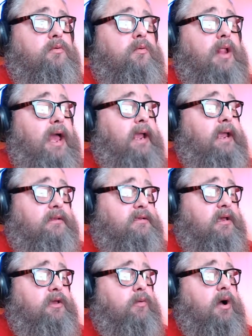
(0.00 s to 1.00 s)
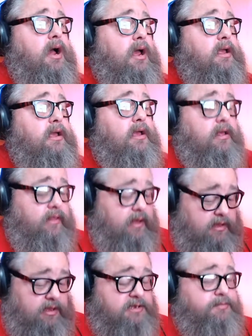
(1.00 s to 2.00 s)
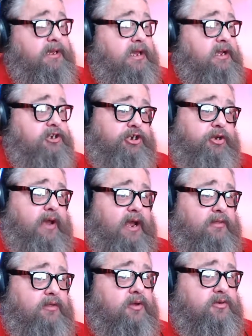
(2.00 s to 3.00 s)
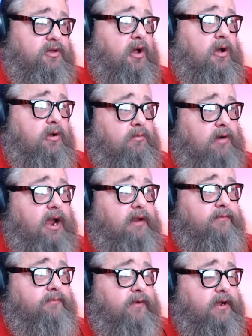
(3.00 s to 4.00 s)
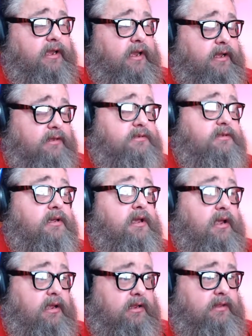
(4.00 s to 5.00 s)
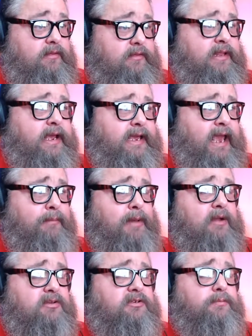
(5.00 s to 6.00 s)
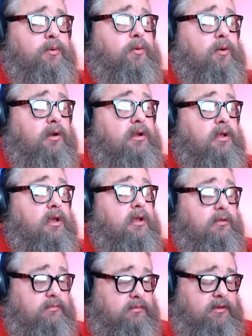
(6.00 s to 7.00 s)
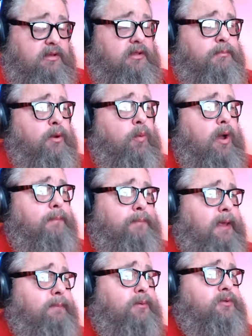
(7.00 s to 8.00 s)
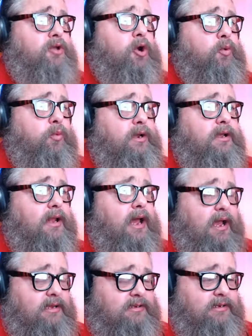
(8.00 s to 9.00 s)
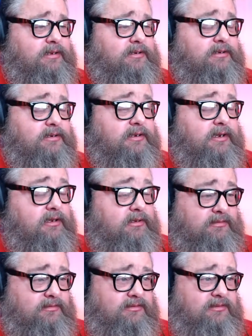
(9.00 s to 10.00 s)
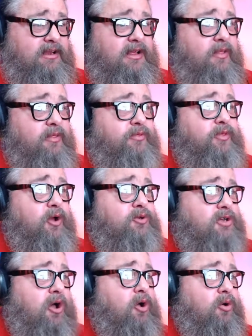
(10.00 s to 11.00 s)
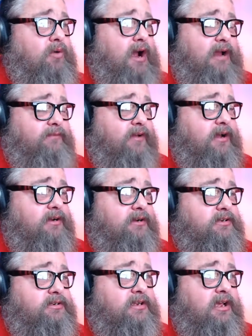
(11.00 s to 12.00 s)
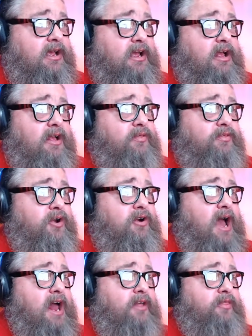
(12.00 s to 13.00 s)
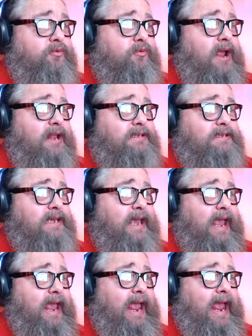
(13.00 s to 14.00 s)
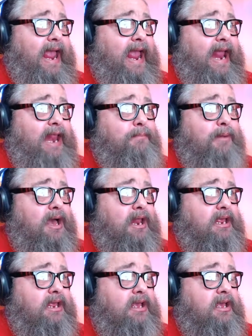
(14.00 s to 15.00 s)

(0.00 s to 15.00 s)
Well, I can tell you why. It's because you had those alt-right fuckheads that came out in support. But what people don't realize is those alt-right fuckers, they're not a threat to anybody.